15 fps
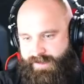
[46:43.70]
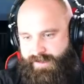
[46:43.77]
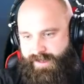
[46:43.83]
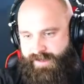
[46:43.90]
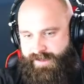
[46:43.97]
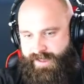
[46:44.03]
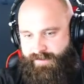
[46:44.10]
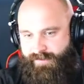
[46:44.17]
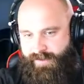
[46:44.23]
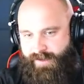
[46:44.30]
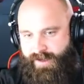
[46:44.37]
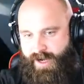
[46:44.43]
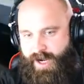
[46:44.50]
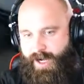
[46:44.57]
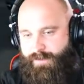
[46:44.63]
say the same for
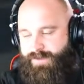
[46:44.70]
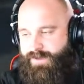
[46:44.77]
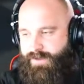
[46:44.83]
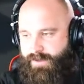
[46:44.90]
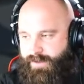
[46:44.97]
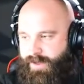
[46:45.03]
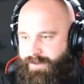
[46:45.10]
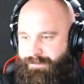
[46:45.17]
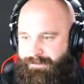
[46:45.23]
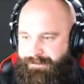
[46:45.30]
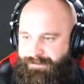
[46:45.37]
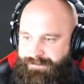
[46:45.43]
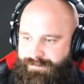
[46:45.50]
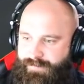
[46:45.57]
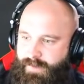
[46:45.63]
the cops. Okay.
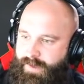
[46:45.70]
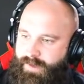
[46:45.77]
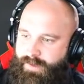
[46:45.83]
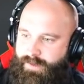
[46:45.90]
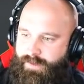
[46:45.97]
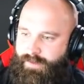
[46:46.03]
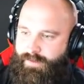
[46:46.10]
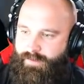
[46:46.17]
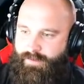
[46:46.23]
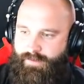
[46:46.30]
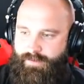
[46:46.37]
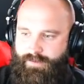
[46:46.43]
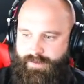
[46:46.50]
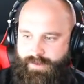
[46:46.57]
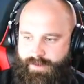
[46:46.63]

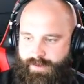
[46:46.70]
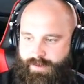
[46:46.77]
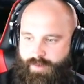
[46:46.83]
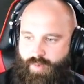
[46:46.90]
Let's see.